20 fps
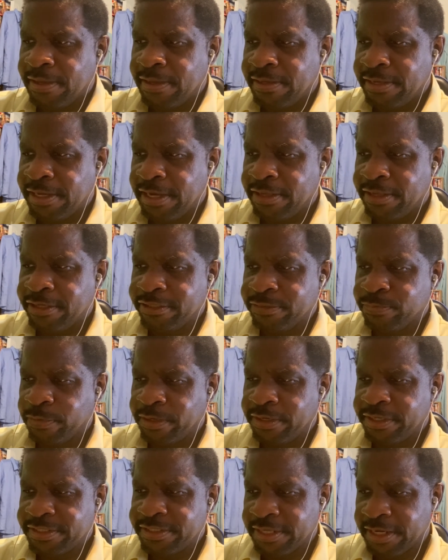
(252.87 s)
Yeah, this
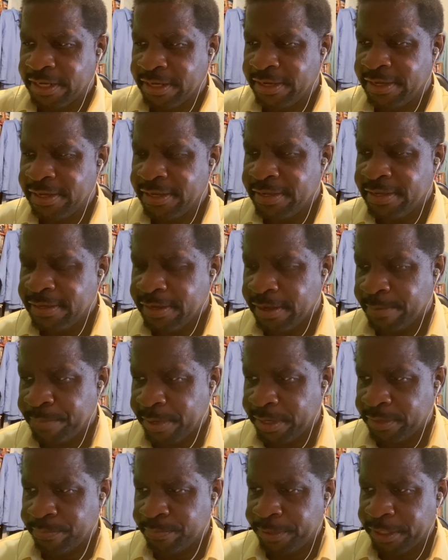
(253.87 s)
one is a
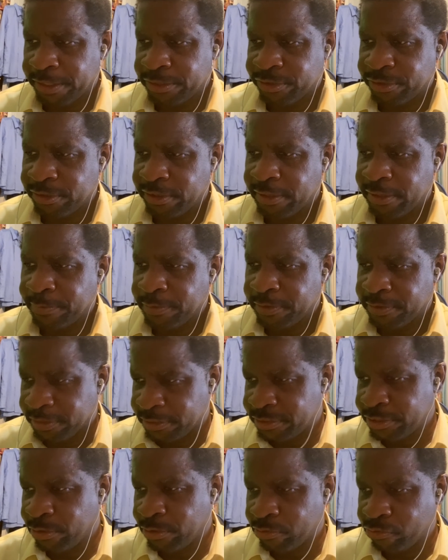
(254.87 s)
better picture. I mean, there's
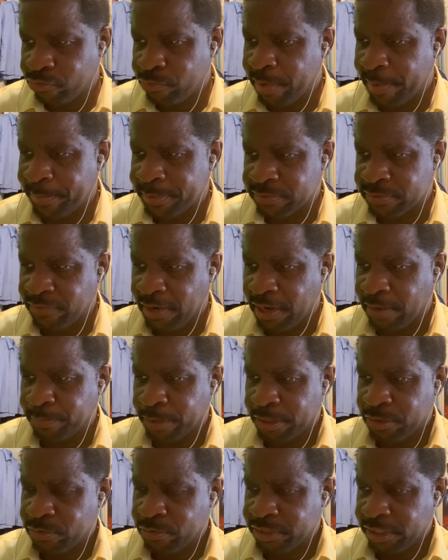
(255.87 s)
still crew members around,
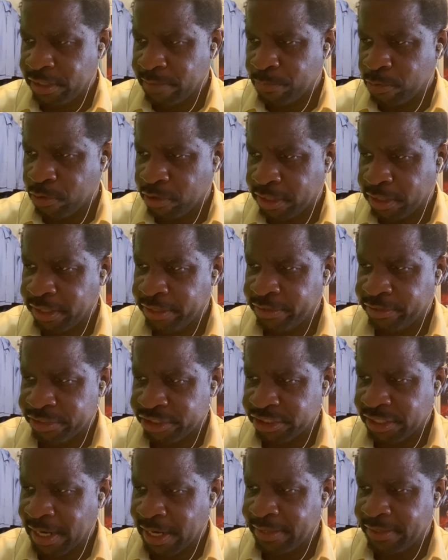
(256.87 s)
but you see a more clear
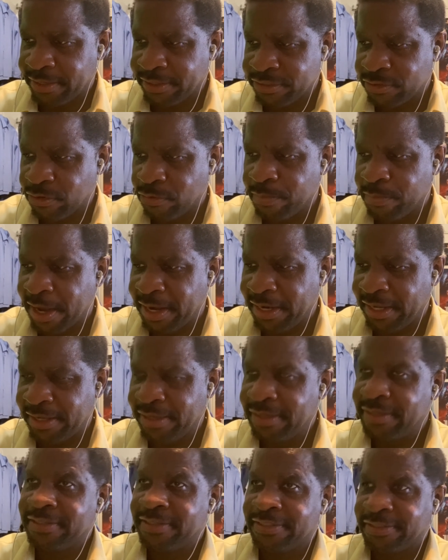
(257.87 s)
shot. There's nobody.
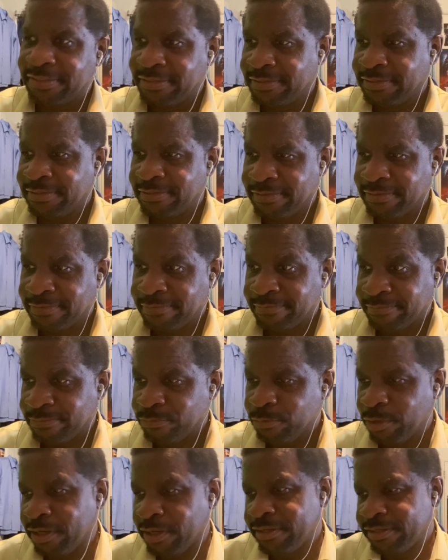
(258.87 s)

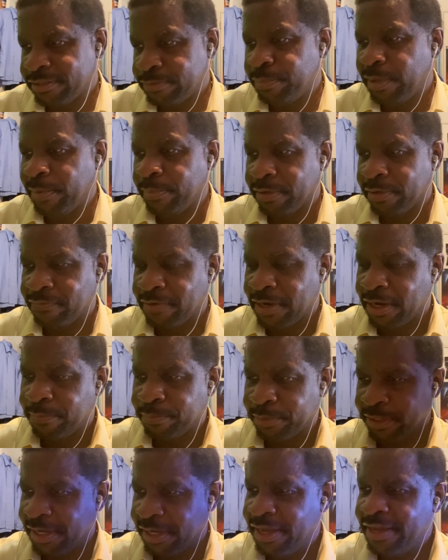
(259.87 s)
Well, there's people around,
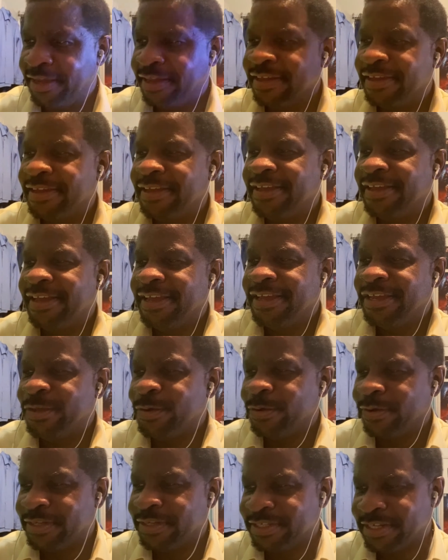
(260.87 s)
but
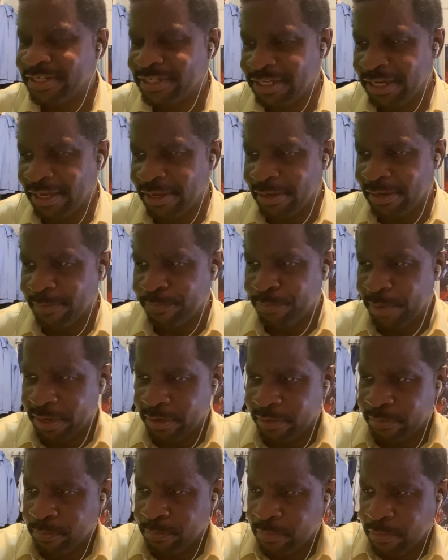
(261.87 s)
you can just see a
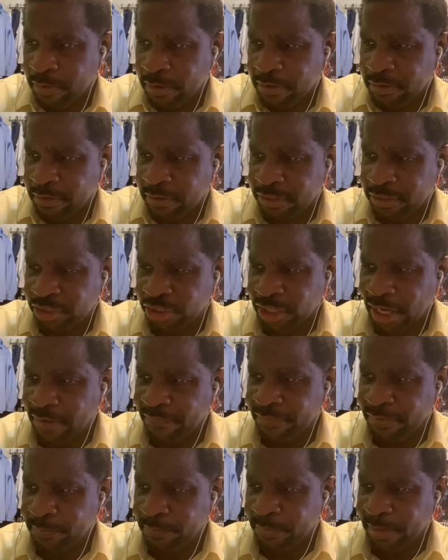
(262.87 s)
better shot
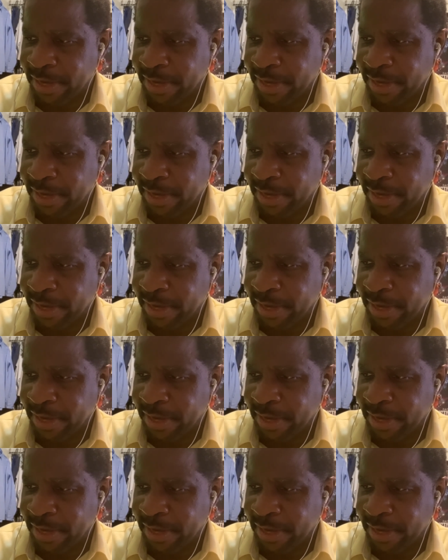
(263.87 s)
of him.